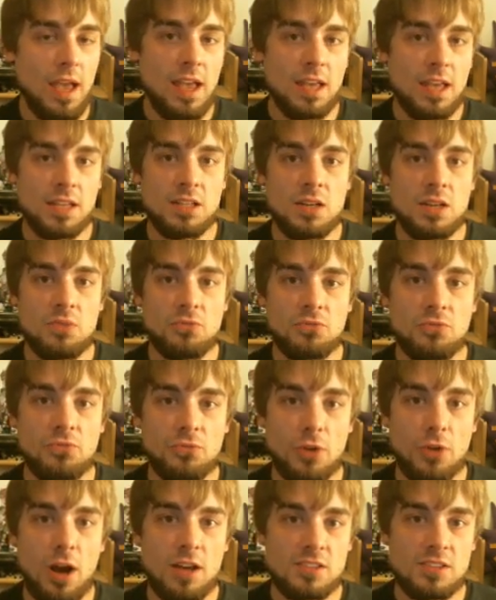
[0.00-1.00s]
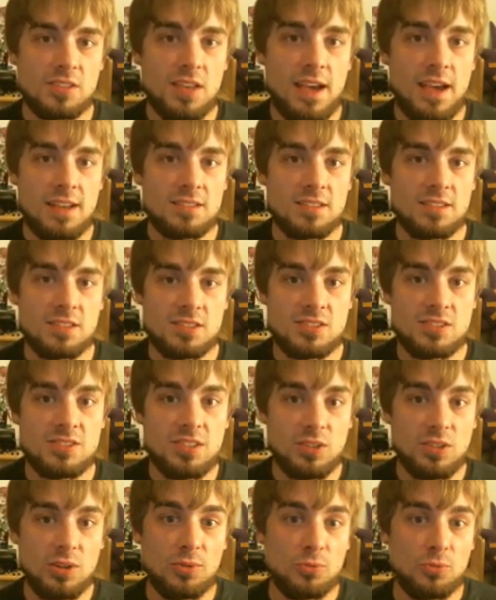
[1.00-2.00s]
and Frostlass is
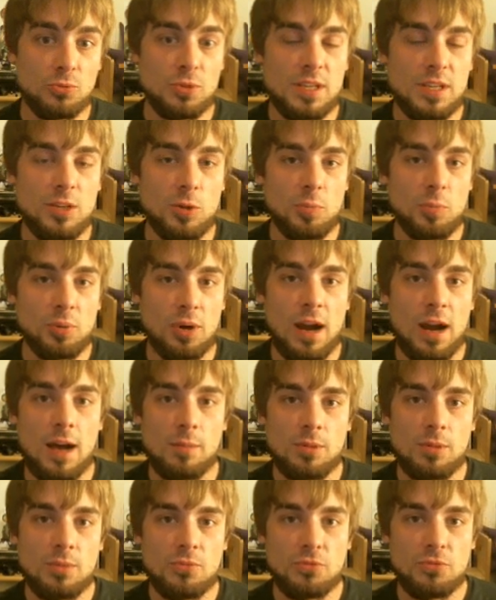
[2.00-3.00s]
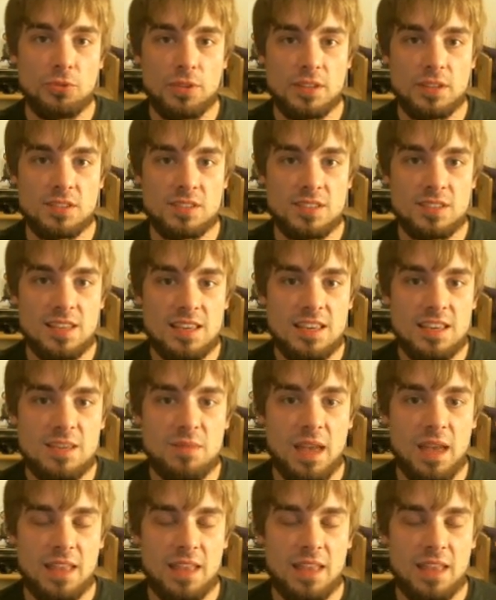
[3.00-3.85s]
still a real problem for this team,